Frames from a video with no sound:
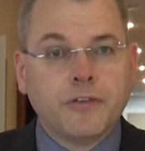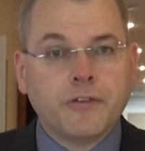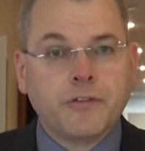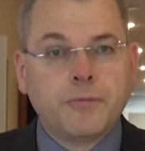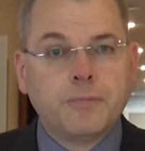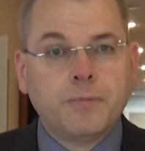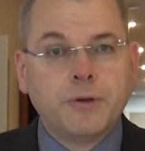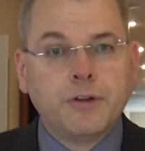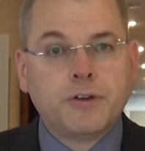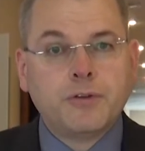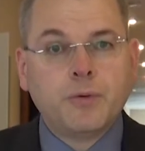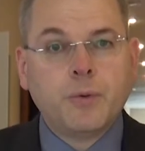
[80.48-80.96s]

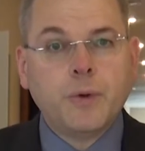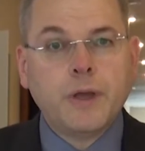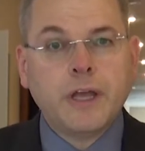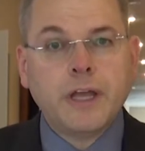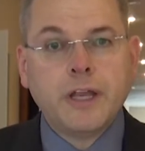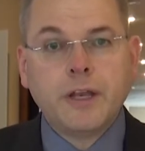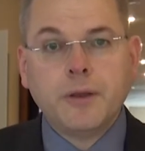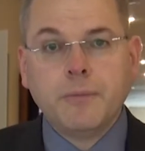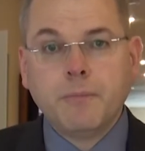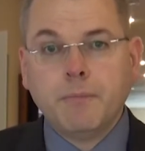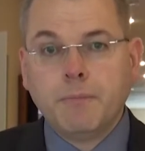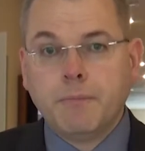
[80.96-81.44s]

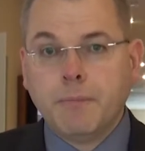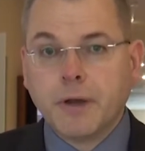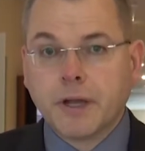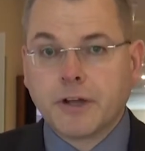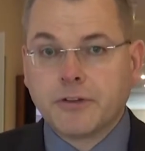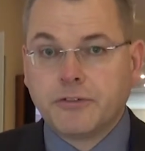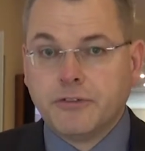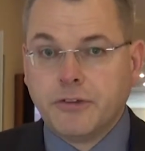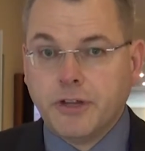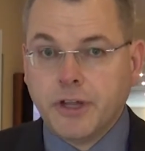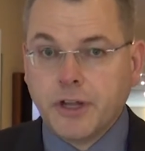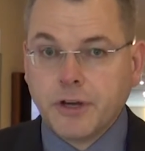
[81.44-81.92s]
between
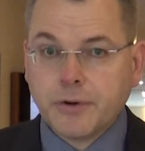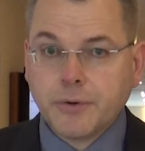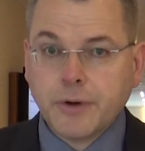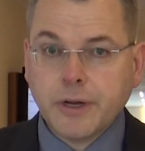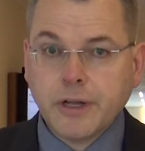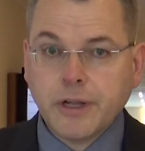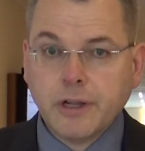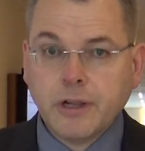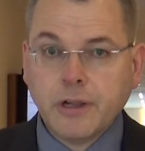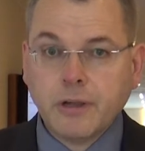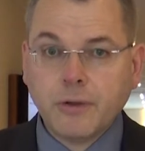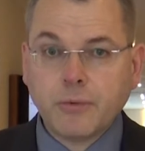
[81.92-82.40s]

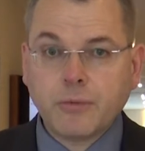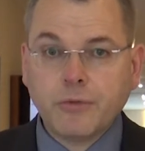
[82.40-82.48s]
bacterial